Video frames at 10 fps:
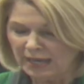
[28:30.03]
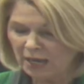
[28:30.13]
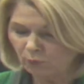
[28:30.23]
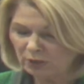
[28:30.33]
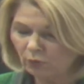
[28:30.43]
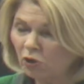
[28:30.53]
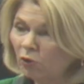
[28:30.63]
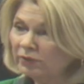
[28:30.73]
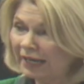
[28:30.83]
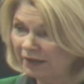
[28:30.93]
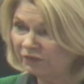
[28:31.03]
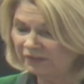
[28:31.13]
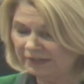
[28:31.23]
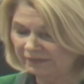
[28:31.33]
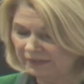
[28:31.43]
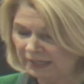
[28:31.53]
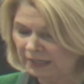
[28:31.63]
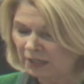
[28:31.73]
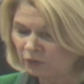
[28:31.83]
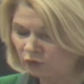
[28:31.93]
and we will hold
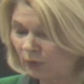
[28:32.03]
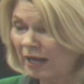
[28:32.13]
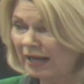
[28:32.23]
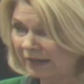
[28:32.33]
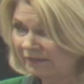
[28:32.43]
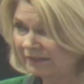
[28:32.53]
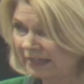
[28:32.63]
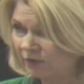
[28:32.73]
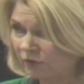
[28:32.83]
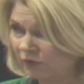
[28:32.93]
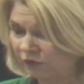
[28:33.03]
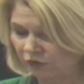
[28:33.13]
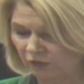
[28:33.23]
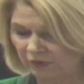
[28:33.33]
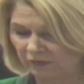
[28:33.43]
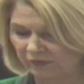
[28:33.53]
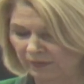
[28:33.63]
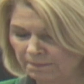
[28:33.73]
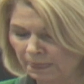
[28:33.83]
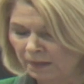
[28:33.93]
FCC to a high standard of
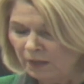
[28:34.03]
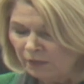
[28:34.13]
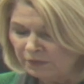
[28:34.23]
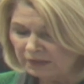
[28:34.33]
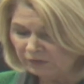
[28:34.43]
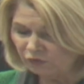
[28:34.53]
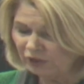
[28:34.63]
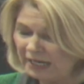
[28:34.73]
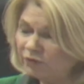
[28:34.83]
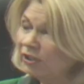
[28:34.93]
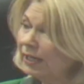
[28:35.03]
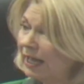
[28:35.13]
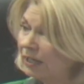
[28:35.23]
service. This change in